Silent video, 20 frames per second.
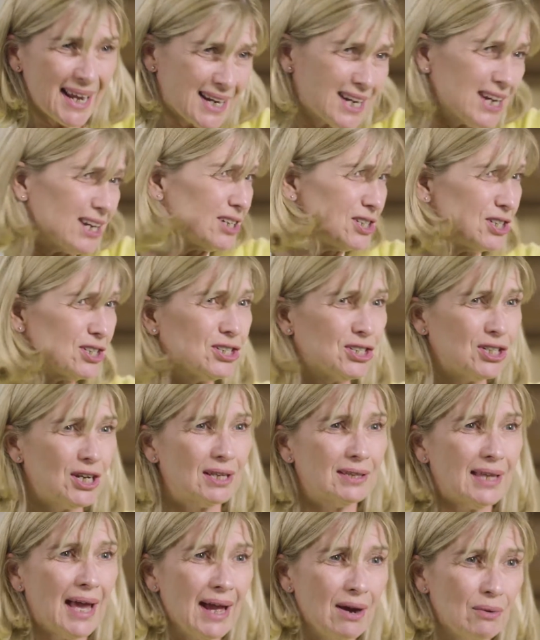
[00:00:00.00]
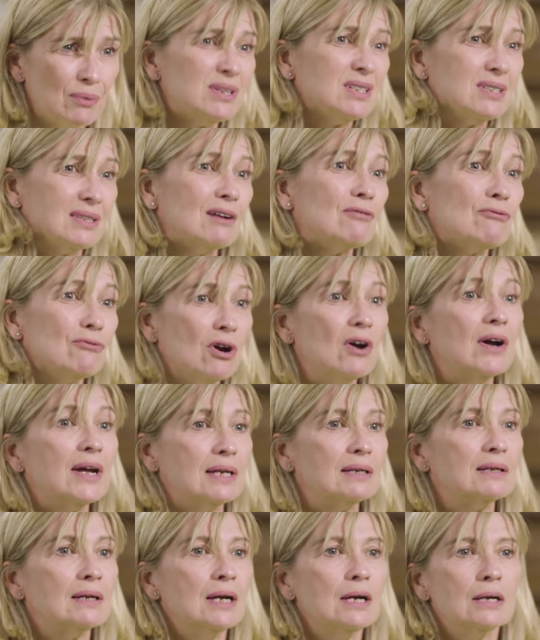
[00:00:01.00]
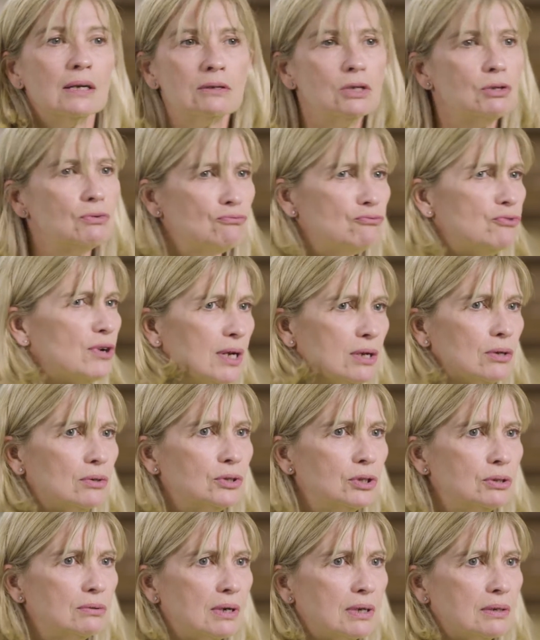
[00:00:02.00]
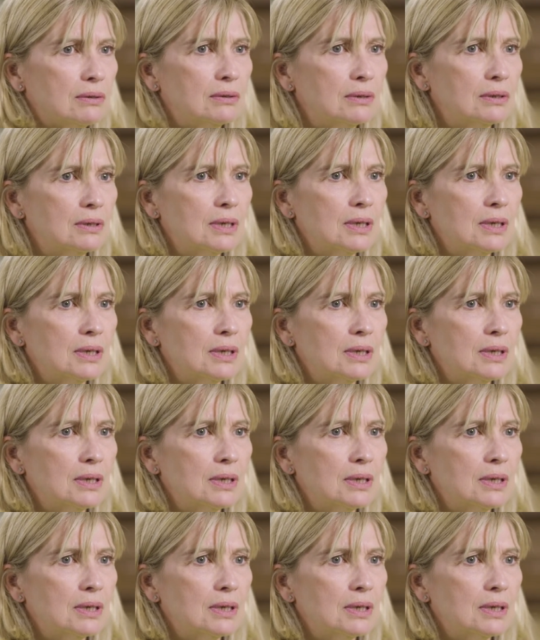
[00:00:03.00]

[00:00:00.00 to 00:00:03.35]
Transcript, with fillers: can i just check that out is that right you're really on your own.